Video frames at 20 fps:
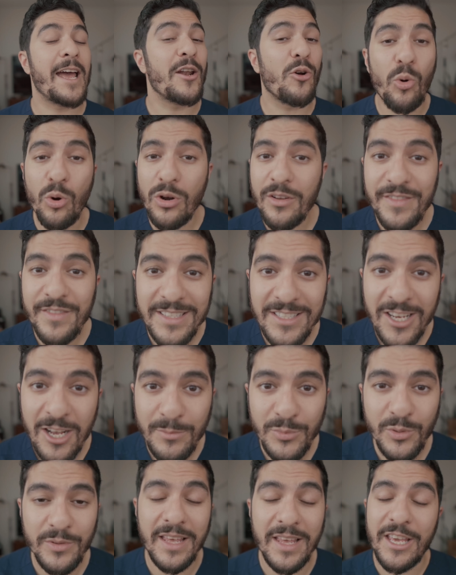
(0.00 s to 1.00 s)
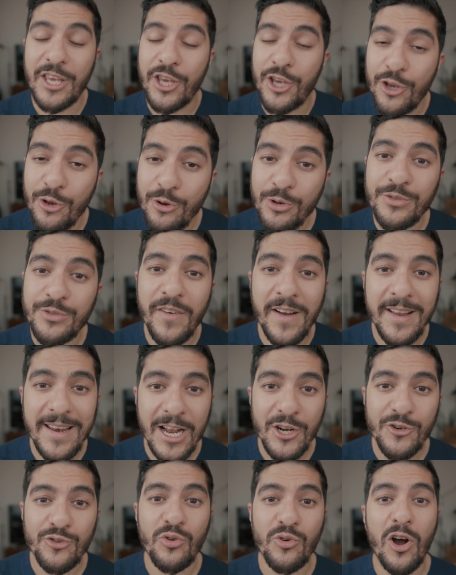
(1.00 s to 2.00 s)
And all of this comes with a huge
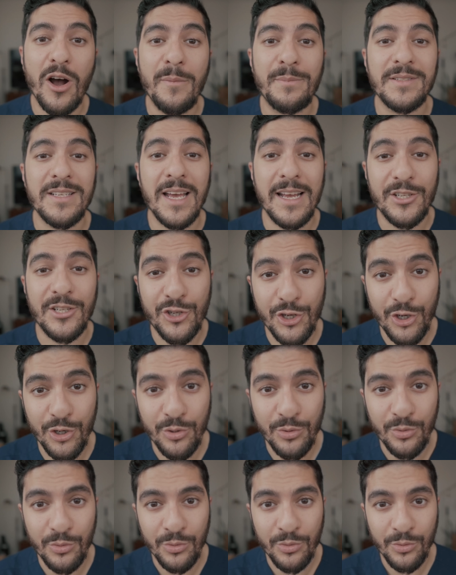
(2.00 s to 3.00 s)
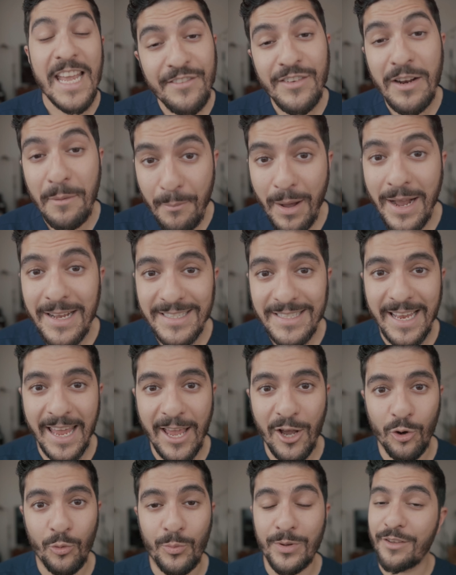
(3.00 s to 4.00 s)
financial upside too. Even at my
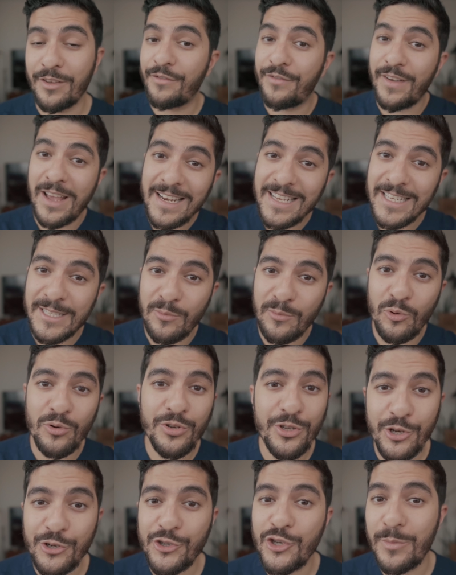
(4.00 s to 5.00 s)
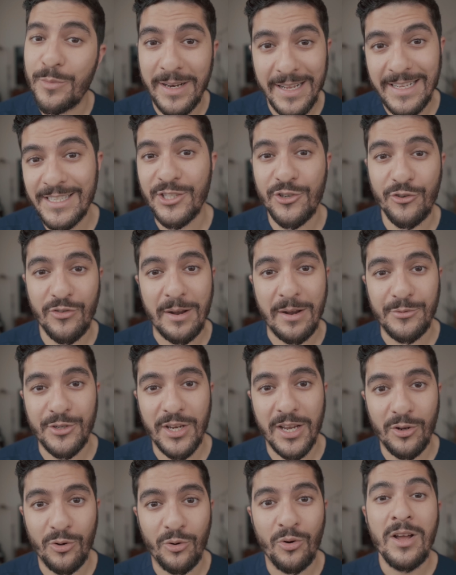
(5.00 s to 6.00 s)
scale, with a fairly small YouTube and Instagram
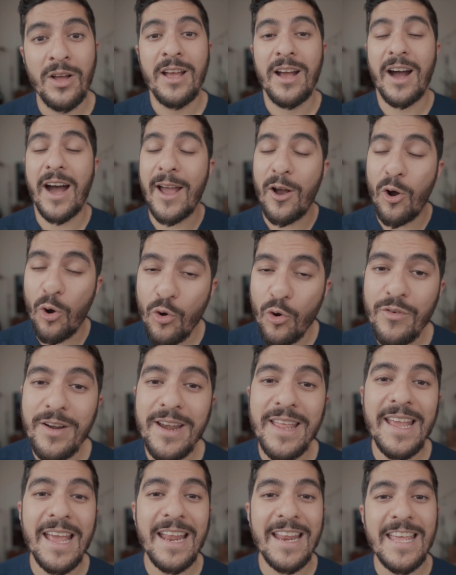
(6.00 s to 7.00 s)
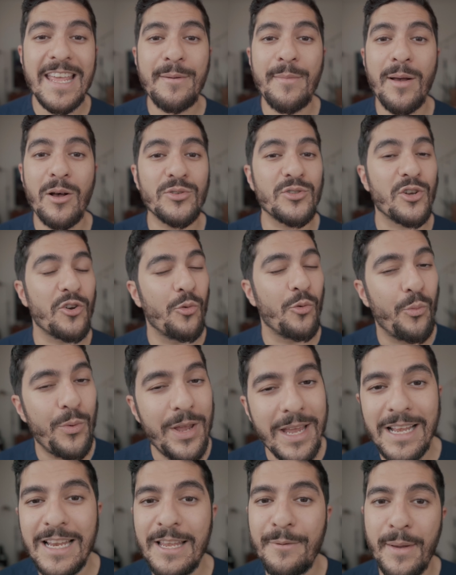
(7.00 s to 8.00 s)
channel, I already get emails on a
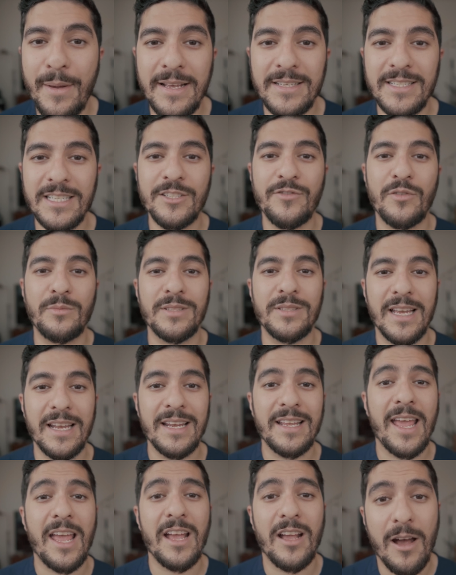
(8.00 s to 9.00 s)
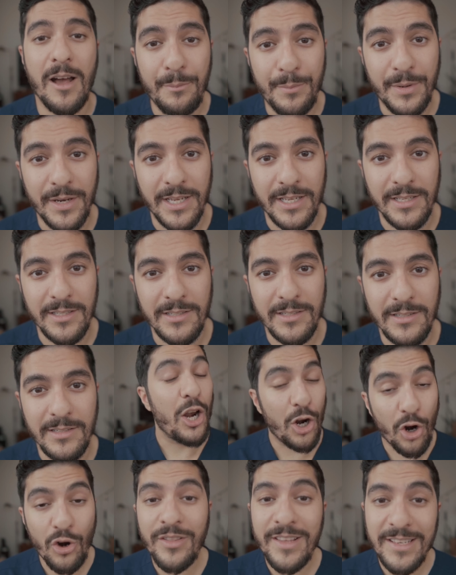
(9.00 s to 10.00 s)
weekly basis from skincare companies. A
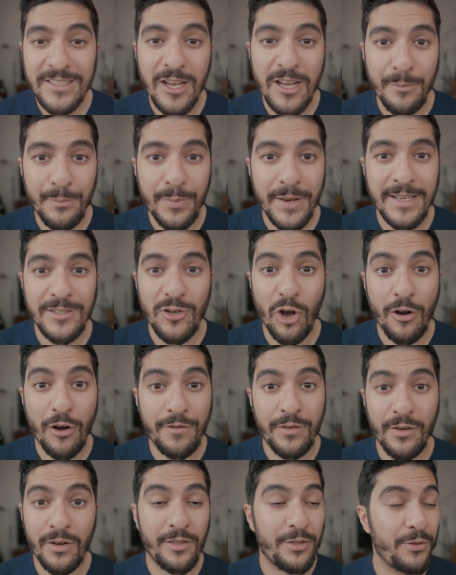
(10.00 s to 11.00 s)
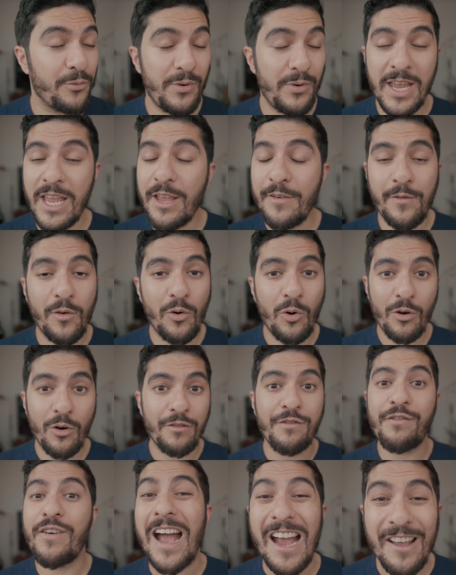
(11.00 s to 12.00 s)
lot of these companies offer three, four,
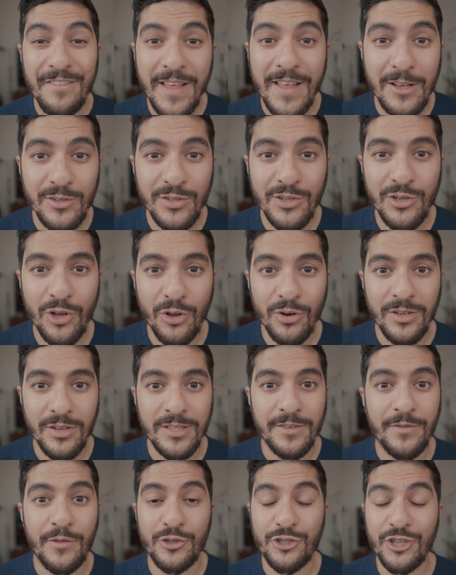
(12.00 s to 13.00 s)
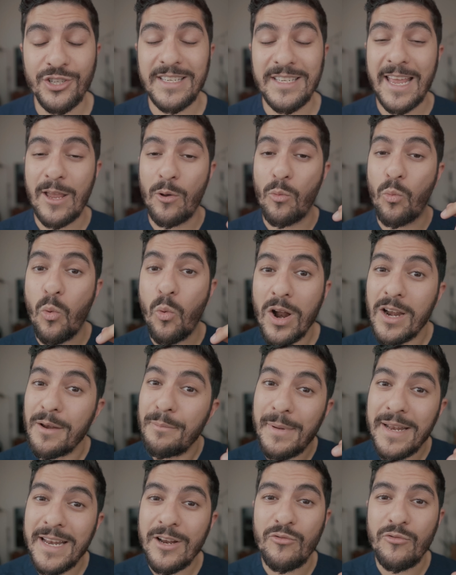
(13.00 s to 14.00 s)
five thousand dollars for just a
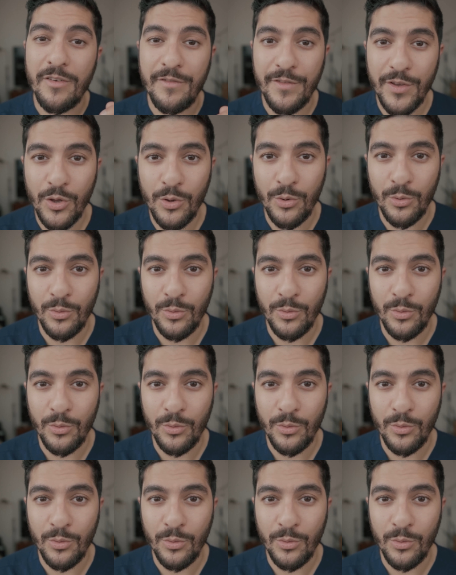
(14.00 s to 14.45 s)
one-minute review.